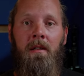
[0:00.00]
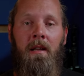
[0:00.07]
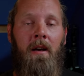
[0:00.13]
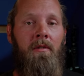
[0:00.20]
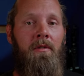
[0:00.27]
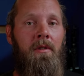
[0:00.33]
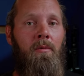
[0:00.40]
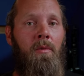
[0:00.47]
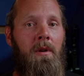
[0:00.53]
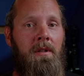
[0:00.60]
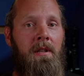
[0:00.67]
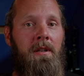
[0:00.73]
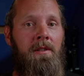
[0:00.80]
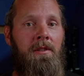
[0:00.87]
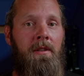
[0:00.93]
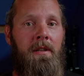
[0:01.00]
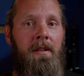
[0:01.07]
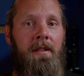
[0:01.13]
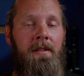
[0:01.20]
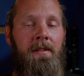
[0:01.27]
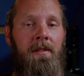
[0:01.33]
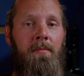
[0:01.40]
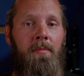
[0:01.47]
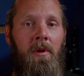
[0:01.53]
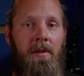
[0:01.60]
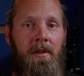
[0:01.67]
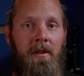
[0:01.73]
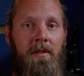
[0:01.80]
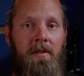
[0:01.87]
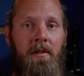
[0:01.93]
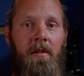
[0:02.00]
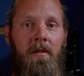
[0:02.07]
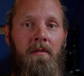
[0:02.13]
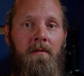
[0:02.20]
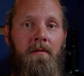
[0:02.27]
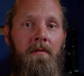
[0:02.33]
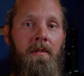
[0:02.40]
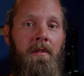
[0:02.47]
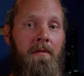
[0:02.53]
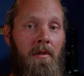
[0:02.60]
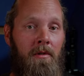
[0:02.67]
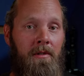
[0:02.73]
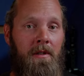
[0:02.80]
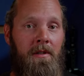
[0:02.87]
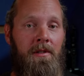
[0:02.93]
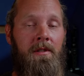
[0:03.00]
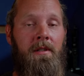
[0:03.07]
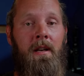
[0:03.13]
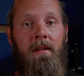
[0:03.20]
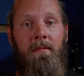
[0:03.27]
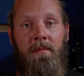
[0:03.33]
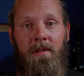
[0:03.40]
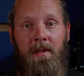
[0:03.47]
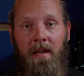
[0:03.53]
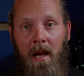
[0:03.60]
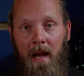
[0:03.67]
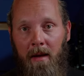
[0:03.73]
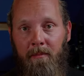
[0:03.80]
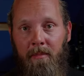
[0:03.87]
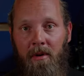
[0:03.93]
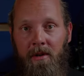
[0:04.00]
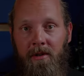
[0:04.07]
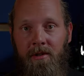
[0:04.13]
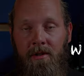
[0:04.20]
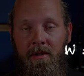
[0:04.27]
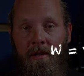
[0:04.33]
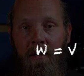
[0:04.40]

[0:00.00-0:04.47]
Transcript: Now the wattage is the product of the voltage times the amperage.